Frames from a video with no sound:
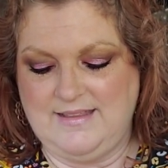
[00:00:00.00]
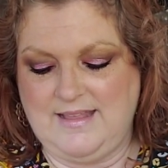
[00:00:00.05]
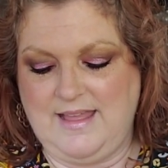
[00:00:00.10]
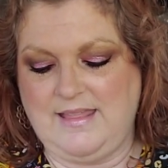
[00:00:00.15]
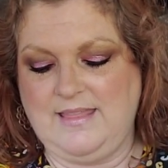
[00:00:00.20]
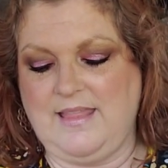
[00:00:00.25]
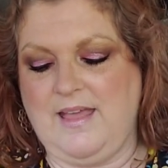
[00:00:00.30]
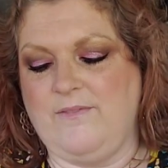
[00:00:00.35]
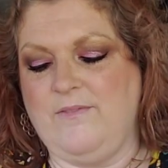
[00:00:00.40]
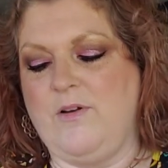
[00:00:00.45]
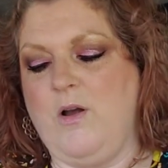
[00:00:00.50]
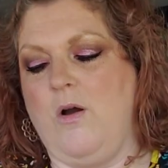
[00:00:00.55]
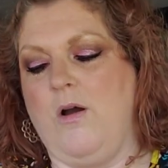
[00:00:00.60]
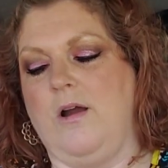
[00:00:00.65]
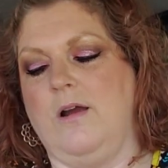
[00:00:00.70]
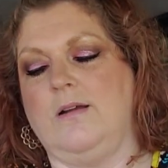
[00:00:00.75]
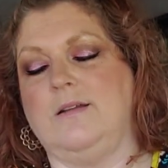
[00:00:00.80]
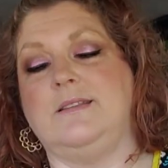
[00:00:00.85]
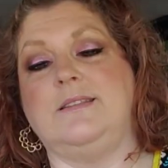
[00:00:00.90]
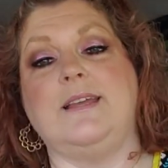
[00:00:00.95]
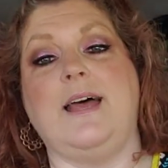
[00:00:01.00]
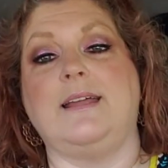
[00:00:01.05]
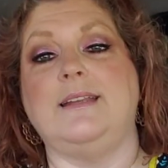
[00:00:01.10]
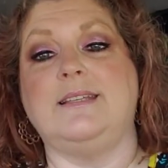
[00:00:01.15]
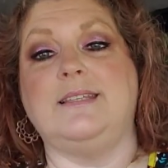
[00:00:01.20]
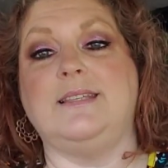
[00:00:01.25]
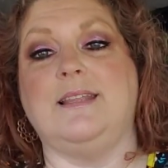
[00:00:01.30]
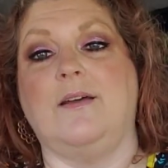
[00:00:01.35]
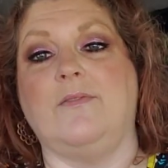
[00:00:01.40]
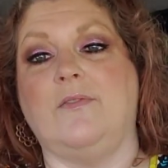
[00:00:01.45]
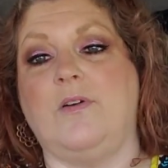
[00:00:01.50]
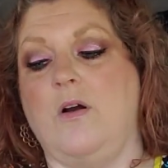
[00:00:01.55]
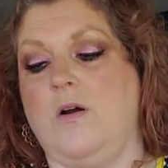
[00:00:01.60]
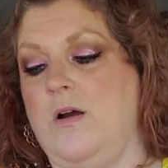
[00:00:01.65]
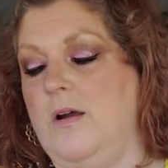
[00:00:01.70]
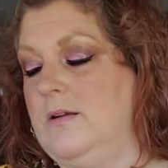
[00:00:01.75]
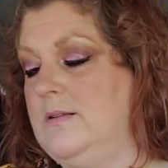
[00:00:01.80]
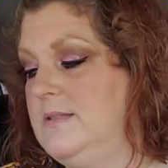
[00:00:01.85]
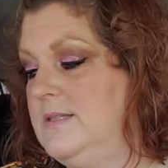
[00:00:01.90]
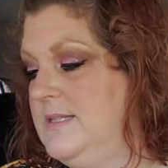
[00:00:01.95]
I love cards. I just love
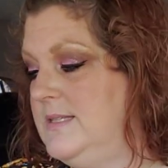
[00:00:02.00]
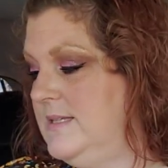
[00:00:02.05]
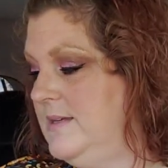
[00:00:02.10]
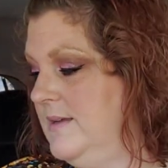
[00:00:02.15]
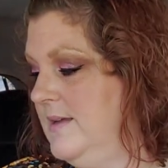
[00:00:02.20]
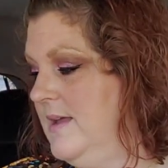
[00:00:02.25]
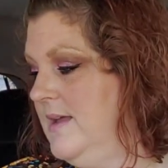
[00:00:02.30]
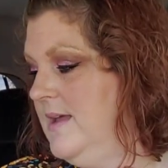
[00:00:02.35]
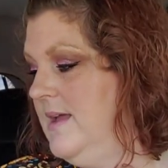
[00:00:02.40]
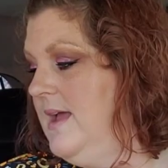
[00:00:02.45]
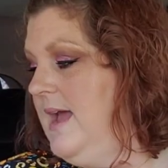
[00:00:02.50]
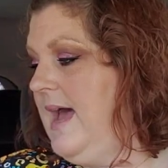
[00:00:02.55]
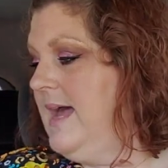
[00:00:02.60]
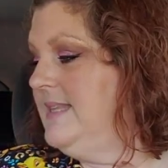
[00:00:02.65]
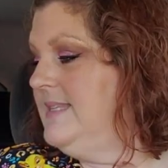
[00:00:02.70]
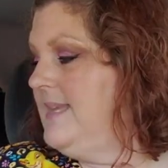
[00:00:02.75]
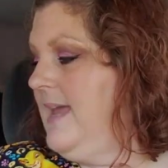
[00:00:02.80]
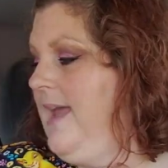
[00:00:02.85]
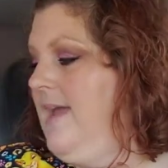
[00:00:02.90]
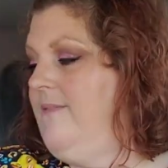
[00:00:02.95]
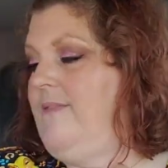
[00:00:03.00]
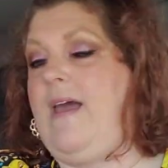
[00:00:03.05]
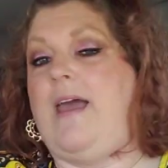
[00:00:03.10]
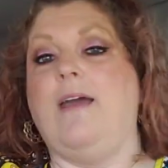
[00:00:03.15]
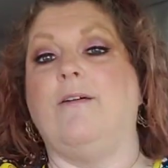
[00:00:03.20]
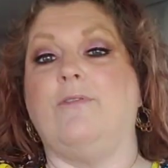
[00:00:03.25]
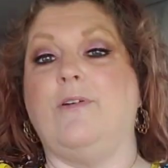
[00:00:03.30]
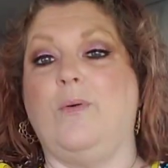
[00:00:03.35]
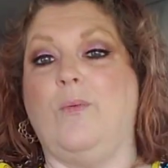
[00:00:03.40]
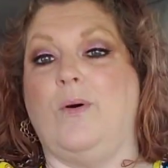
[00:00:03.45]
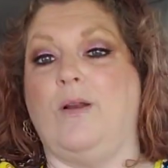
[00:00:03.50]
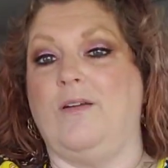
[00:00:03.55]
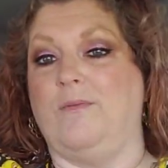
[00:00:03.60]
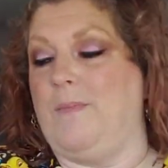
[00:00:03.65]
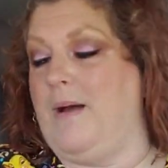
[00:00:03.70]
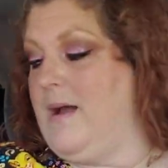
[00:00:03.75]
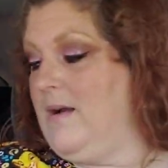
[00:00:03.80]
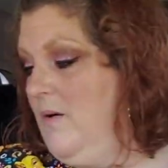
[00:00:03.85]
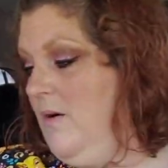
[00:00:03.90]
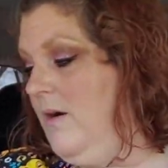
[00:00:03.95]
cards. I save every one of
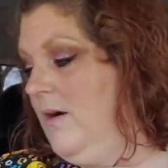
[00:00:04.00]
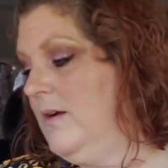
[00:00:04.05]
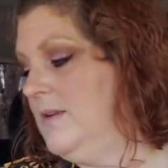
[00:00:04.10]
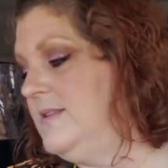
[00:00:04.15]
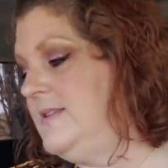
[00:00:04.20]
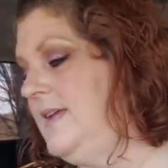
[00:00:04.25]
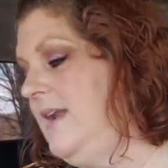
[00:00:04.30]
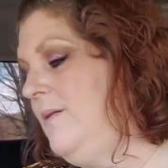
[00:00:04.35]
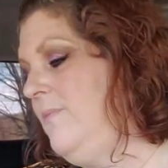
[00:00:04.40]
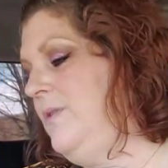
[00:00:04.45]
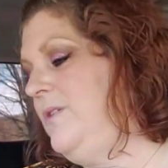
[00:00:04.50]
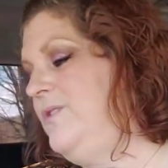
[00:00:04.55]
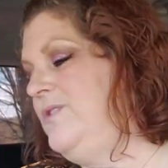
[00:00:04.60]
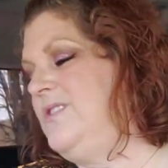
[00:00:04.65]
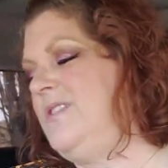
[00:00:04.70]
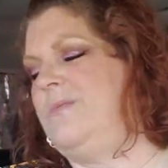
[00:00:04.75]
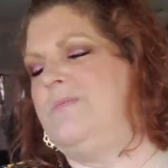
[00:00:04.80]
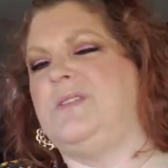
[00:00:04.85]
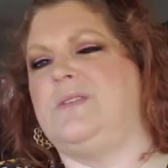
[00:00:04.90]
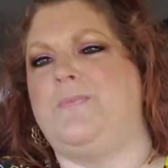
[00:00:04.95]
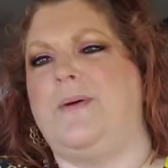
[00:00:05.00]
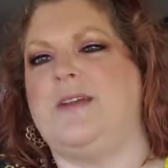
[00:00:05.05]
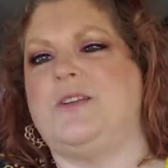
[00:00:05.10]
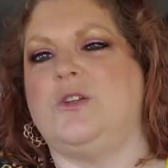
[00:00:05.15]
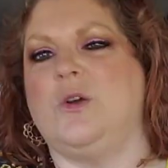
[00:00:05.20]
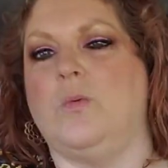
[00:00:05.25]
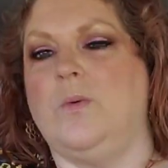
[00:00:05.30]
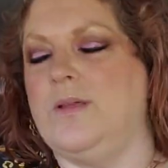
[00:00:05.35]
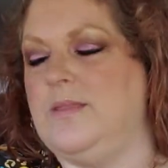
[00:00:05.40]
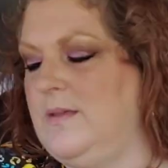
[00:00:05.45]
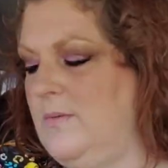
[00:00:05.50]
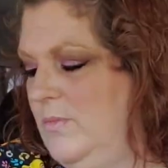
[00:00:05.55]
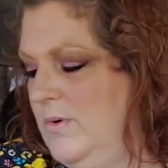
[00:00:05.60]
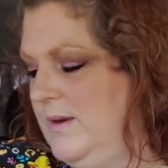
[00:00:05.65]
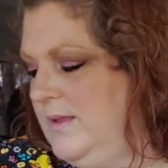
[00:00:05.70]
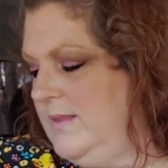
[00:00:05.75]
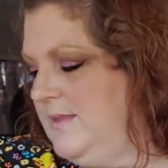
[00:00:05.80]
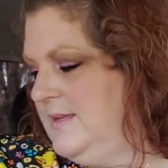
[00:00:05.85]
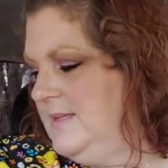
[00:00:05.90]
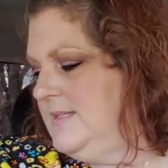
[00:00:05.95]
my cards. And I'm going to do something special with them
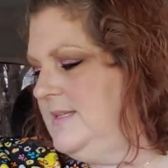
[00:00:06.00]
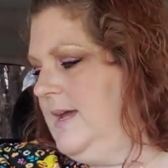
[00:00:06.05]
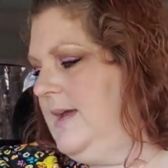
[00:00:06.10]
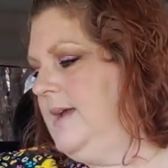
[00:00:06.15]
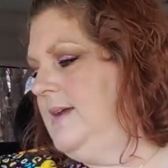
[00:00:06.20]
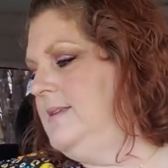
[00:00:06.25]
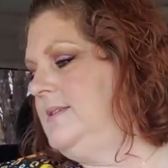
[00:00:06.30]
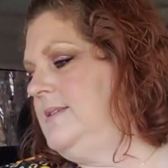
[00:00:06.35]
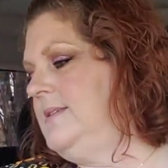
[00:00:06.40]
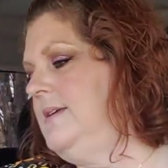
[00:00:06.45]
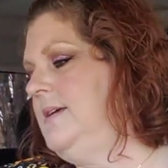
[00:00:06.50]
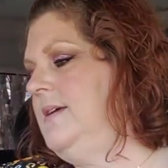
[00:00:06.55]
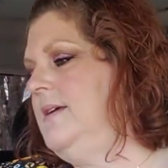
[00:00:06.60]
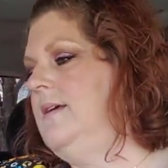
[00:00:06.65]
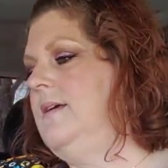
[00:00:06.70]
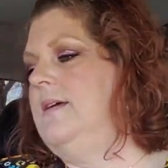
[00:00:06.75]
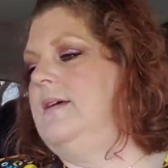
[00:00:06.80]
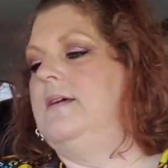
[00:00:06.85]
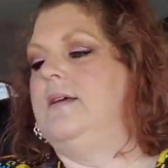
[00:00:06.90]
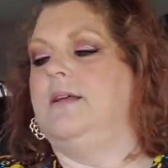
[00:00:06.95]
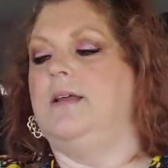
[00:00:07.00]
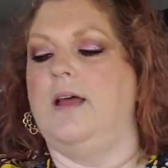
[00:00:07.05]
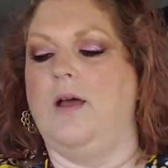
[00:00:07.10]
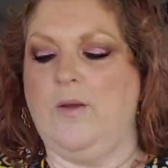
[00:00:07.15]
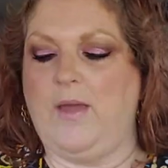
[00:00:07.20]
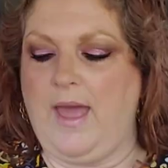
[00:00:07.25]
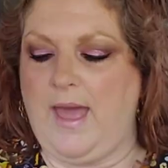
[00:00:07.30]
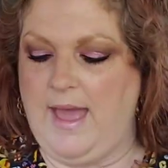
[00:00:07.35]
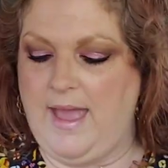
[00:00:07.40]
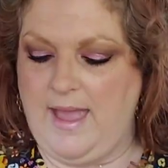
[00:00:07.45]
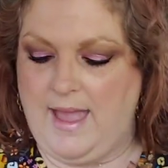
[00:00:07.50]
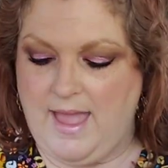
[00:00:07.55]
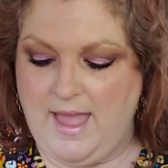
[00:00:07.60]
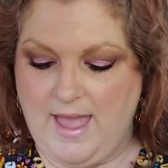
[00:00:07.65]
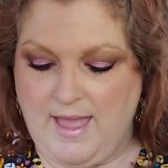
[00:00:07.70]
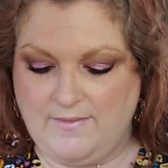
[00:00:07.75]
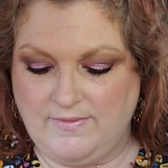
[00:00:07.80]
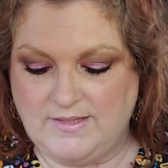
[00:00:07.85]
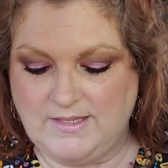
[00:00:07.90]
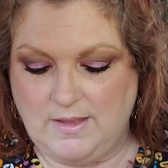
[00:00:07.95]
one of these days. Okay, I
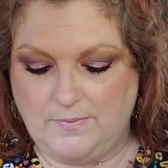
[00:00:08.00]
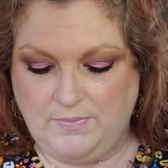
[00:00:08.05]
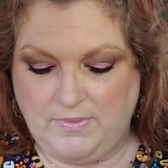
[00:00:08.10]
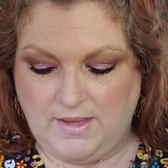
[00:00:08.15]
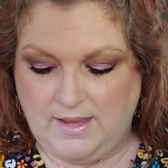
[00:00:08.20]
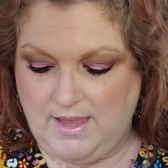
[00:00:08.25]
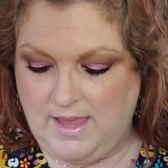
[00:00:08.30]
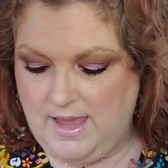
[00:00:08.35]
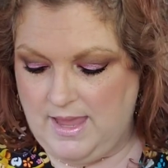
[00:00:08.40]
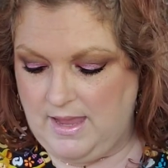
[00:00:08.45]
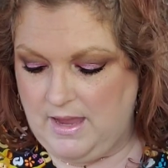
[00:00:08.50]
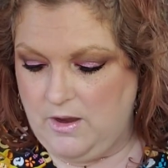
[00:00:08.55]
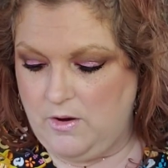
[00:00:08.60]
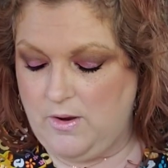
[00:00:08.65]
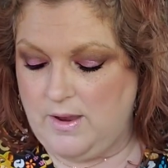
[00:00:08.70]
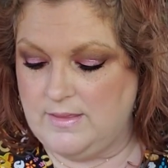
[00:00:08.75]
have something here.